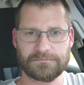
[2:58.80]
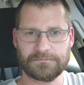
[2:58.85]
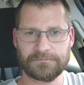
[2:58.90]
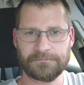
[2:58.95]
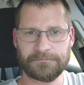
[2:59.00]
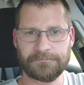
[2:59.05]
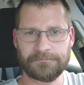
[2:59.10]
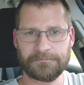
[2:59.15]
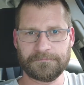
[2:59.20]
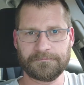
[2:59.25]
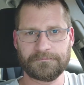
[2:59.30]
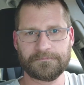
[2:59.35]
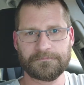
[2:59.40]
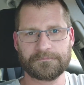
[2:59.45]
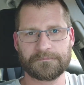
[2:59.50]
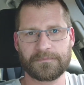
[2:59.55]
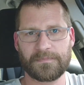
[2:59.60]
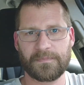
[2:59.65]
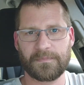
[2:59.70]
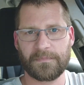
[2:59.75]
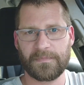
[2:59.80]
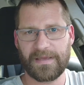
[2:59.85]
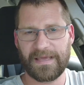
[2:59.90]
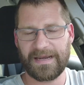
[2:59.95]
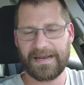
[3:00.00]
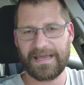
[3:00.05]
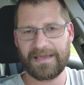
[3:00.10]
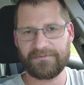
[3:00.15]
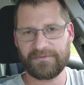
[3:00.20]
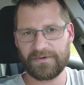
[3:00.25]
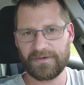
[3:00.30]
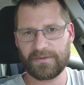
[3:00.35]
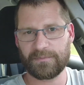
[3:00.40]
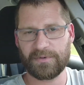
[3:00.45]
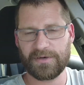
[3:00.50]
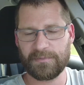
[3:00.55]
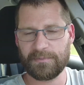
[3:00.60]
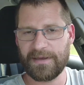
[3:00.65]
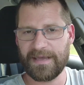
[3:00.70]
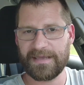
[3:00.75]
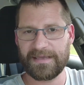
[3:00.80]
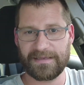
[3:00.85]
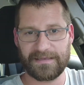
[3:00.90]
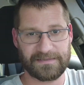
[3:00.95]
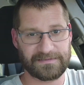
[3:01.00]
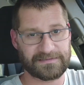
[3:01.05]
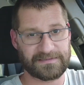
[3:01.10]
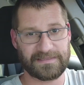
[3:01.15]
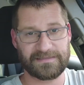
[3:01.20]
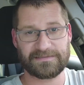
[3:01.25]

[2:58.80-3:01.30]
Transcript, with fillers: and I have a number in my head, let's say